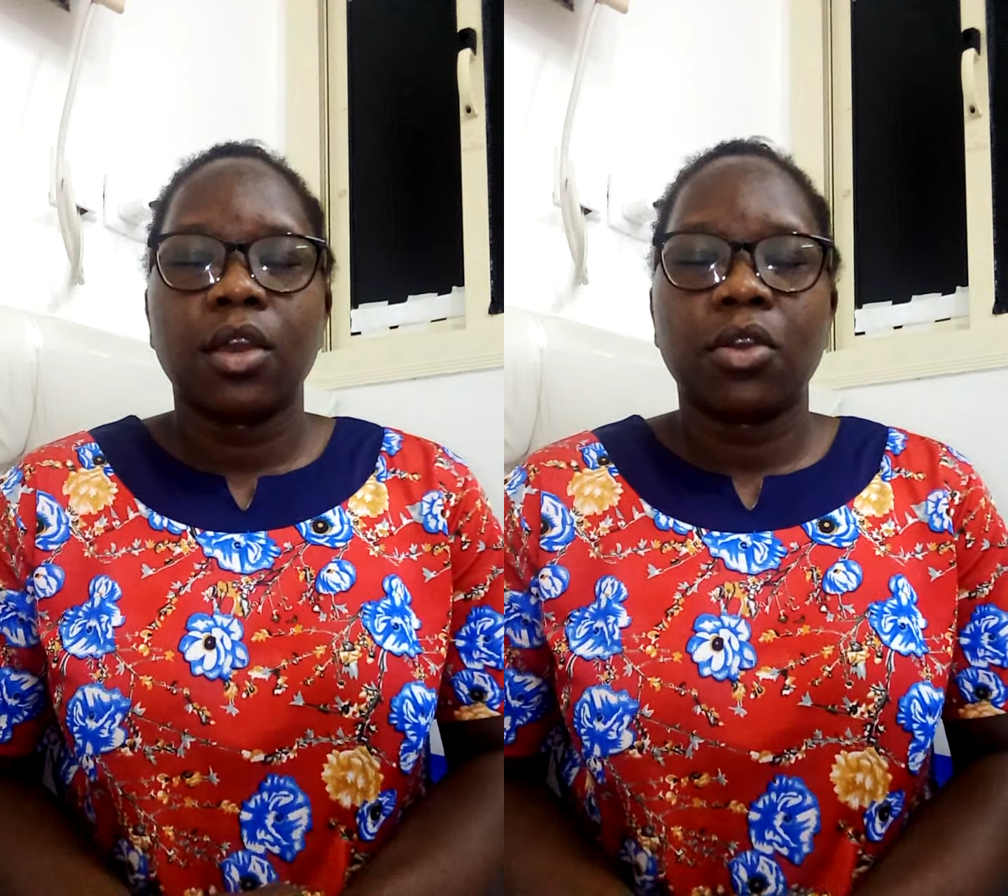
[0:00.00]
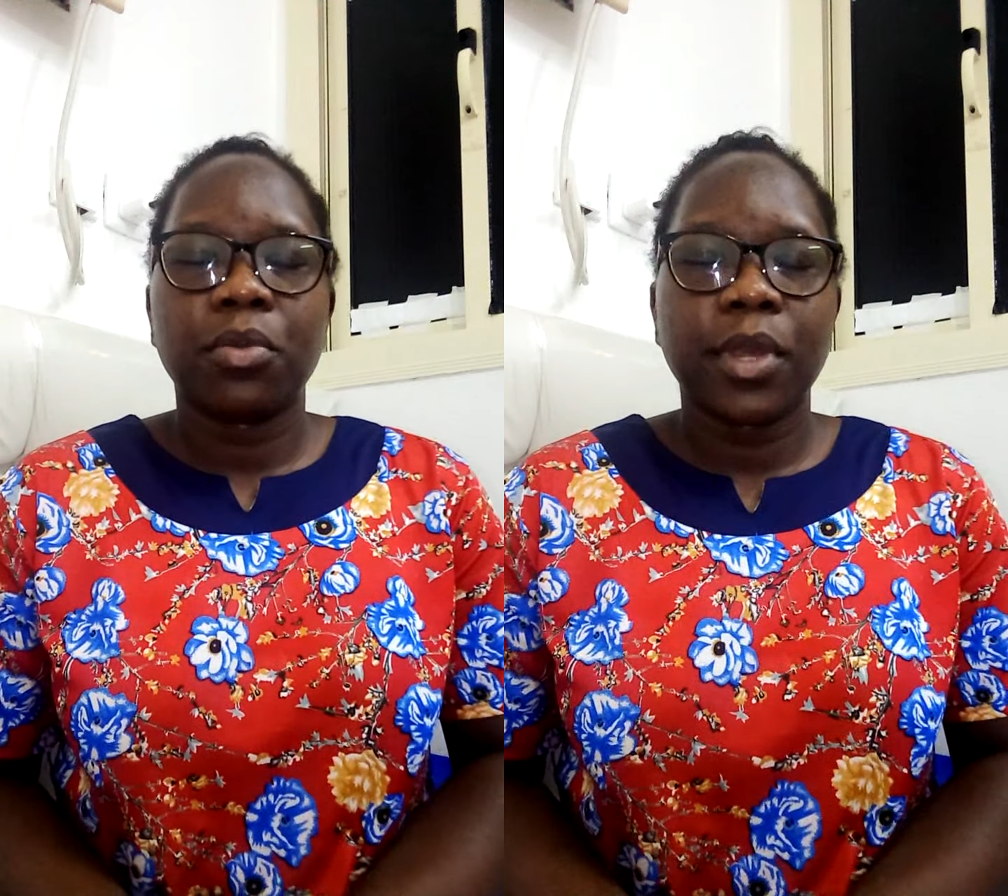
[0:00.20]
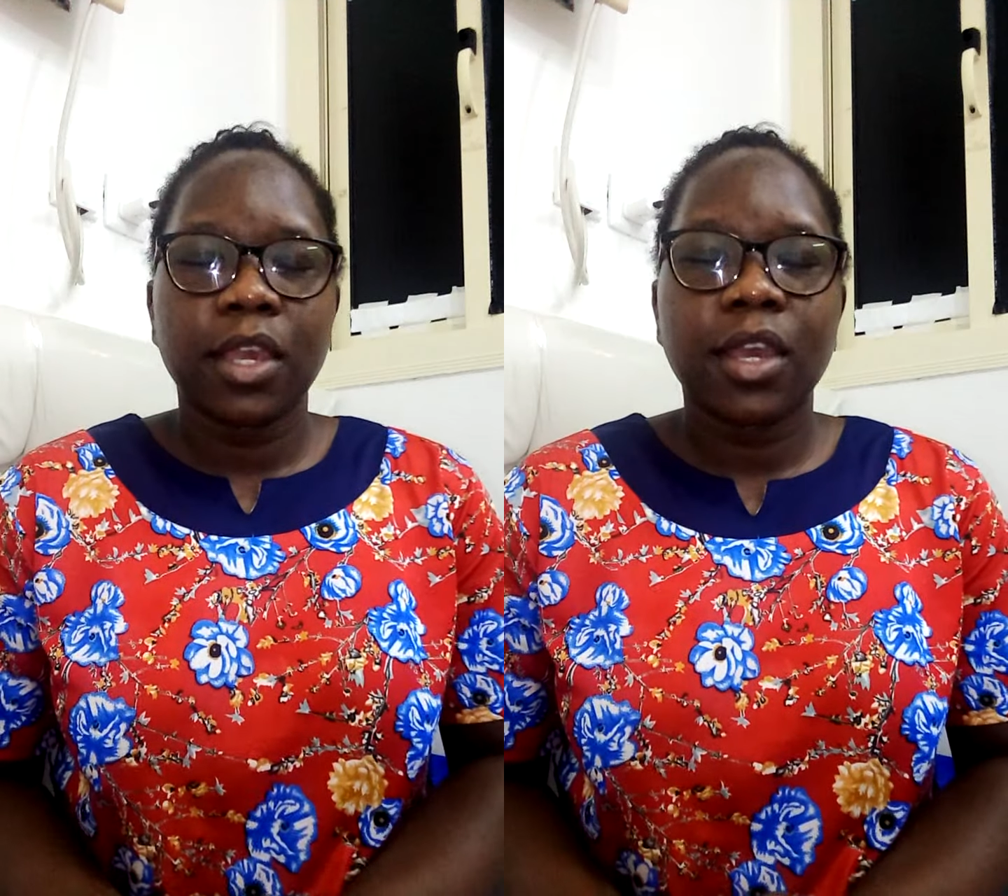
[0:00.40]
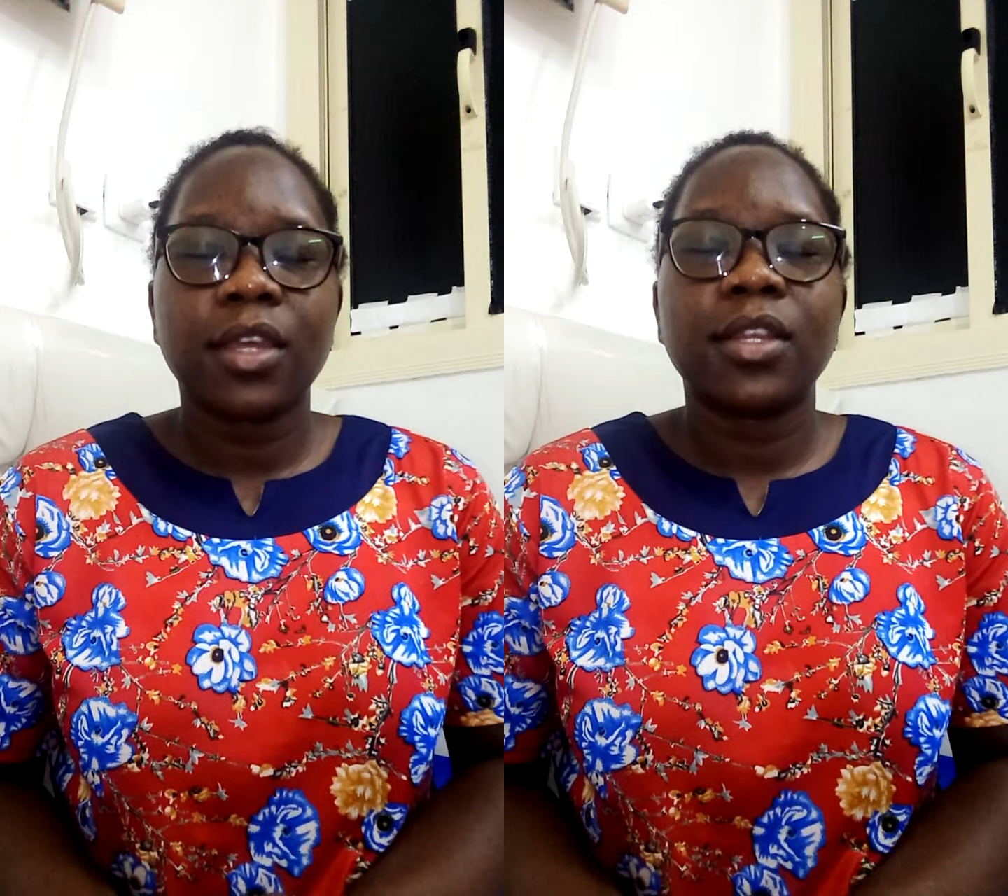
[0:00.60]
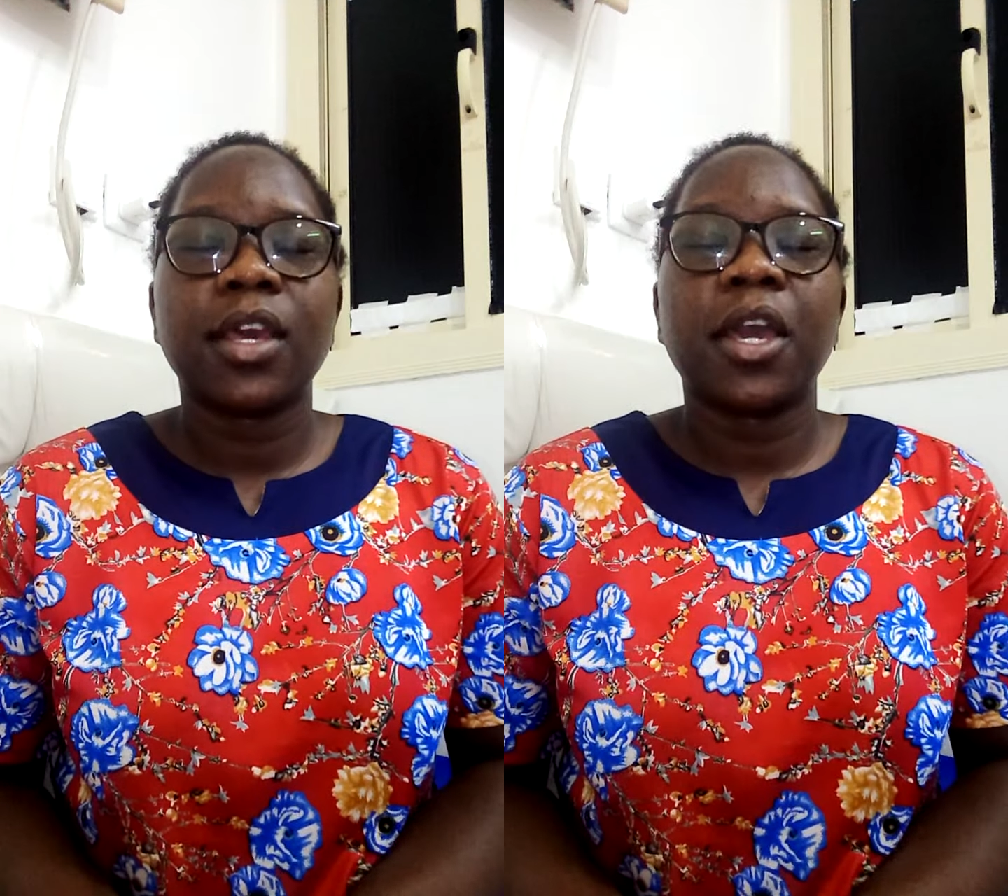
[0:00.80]
Oh my
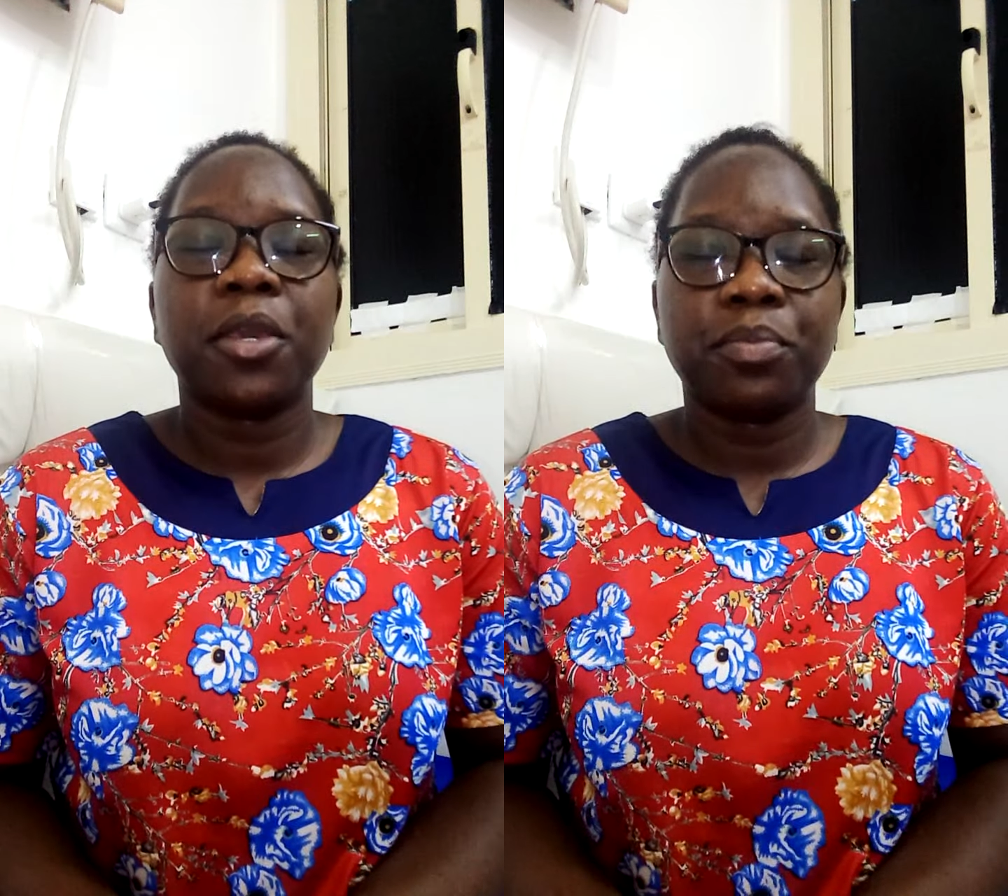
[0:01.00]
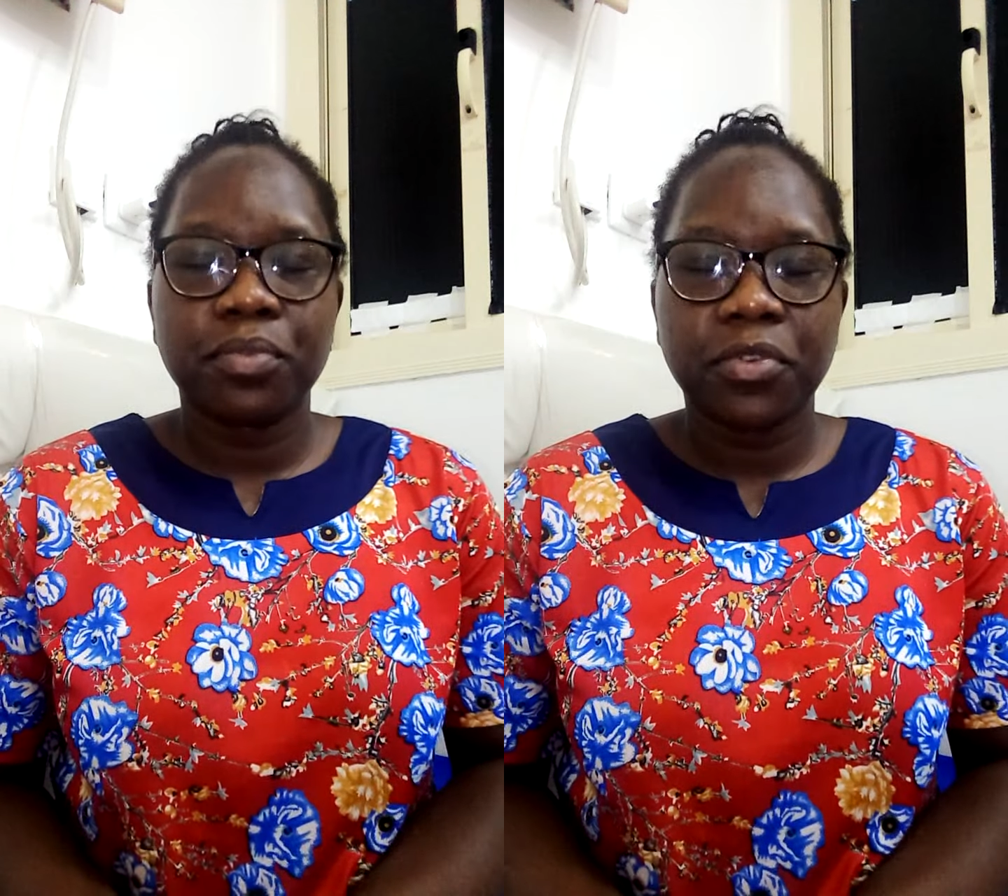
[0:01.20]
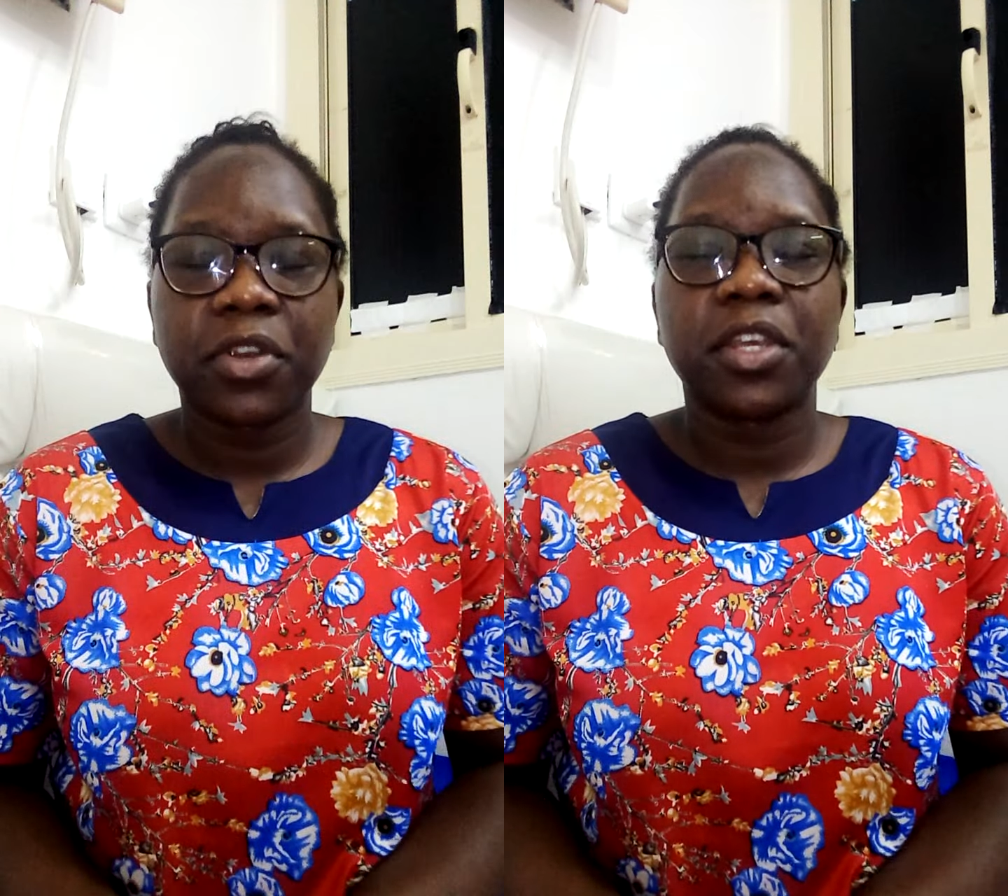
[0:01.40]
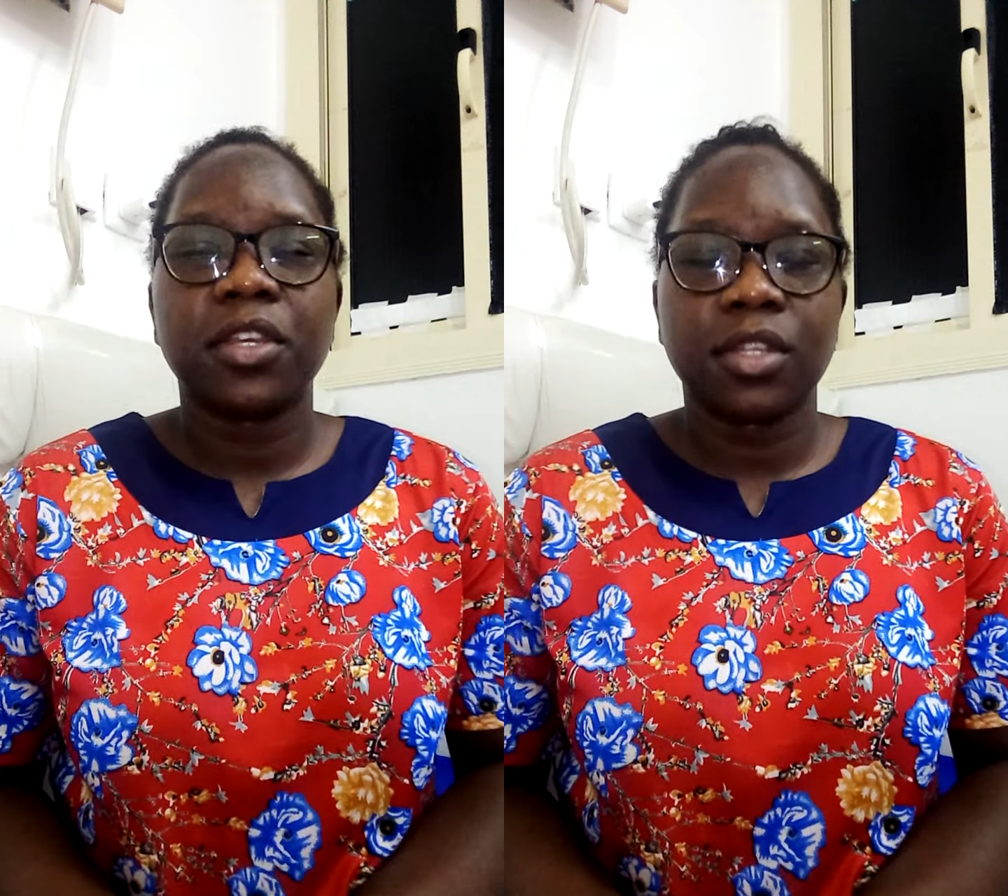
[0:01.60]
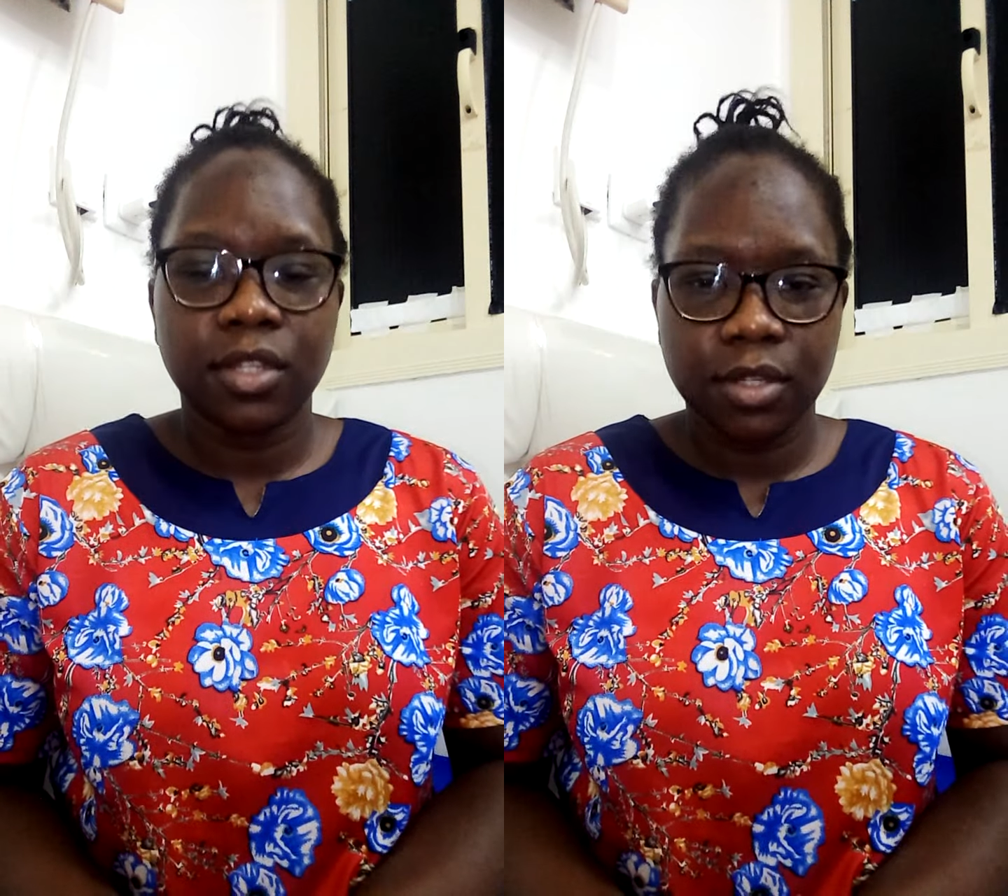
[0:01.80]
God, I
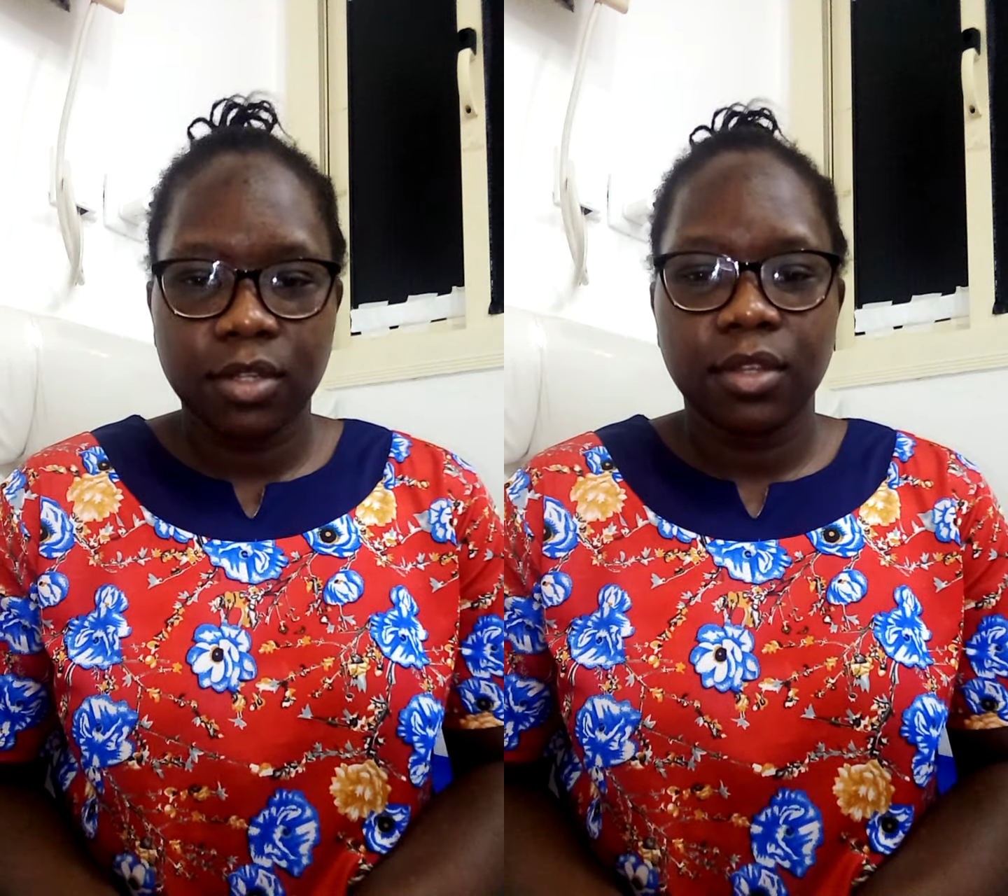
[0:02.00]
prayed.